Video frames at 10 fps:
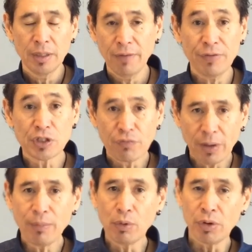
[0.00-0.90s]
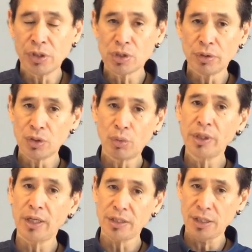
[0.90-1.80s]
If it's February, there's only
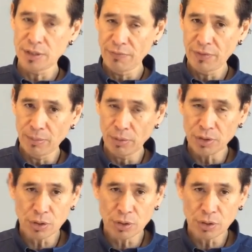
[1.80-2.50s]
28 days in February.